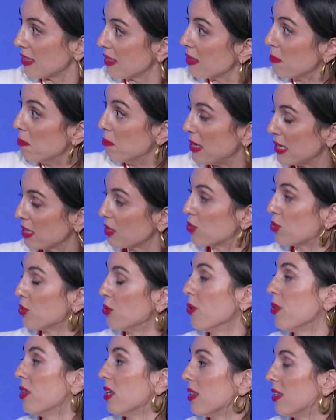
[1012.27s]
make
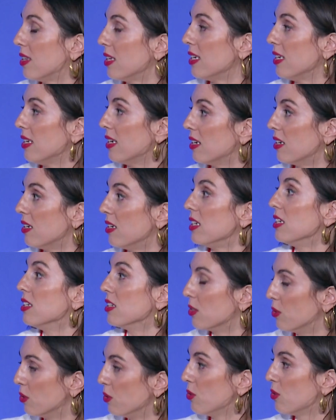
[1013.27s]
sure that they are in
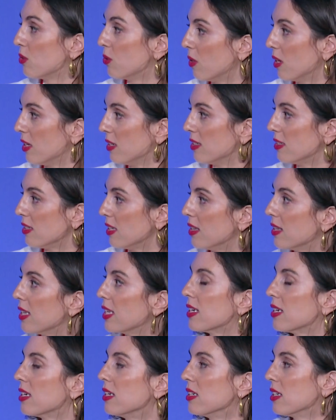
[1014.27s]
good quality and they
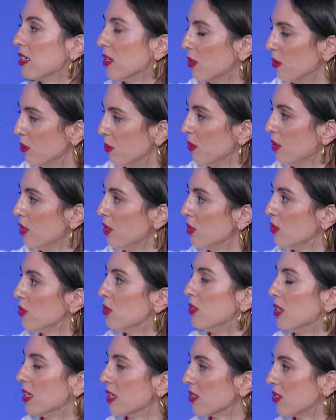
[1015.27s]
can go to
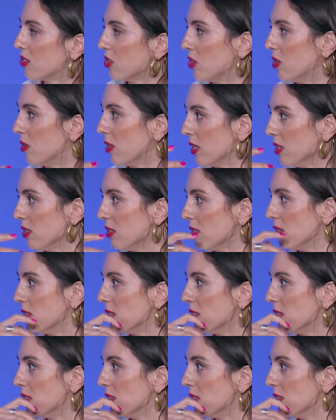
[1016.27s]
next generation.